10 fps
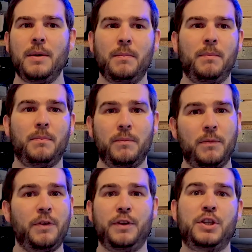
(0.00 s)

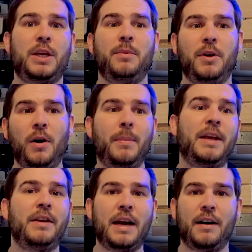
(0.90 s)
the fish keeping
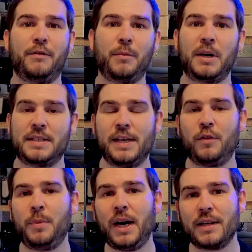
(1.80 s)
hobby for
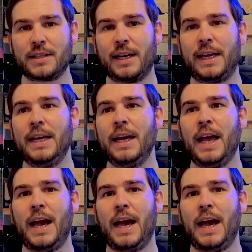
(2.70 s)
myself personally,